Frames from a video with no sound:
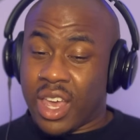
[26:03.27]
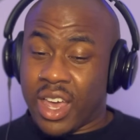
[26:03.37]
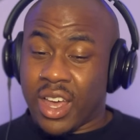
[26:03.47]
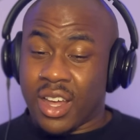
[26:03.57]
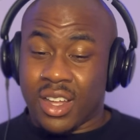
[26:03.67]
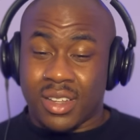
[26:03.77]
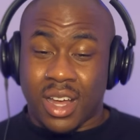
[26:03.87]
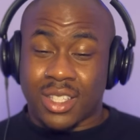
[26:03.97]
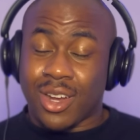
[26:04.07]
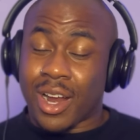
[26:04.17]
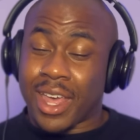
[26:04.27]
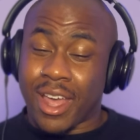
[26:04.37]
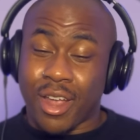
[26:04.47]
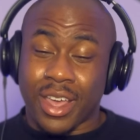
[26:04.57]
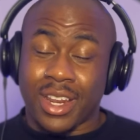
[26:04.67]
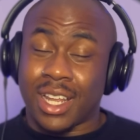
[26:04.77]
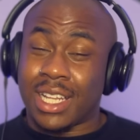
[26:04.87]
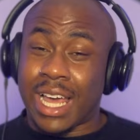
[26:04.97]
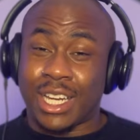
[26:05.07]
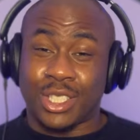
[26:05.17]
Yeah, a Targaryen and a
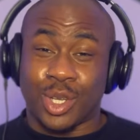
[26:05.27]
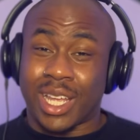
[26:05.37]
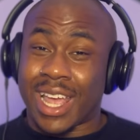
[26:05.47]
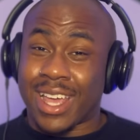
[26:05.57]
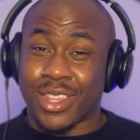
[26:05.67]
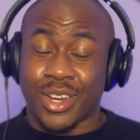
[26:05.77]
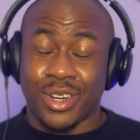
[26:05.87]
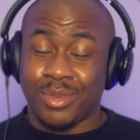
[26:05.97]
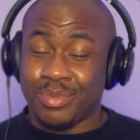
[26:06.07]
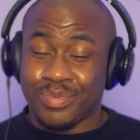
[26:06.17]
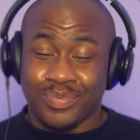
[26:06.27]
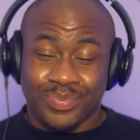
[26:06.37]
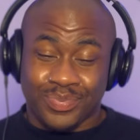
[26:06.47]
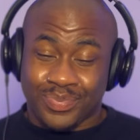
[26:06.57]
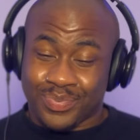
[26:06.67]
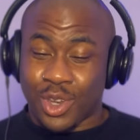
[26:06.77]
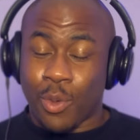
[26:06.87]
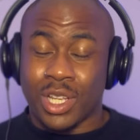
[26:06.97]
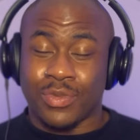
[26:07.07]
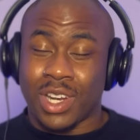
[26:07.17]
Lannister together. No
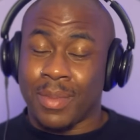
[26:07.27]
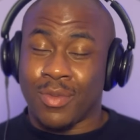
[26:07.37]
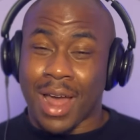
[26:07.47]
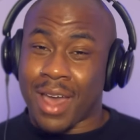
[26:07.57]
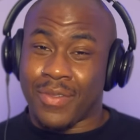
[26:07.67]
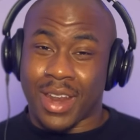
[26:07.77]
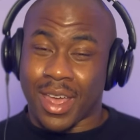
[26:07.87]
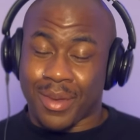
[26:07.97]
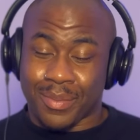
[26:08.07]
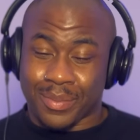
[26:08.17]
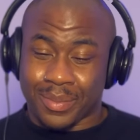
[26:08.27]
one's gonna be riding for that.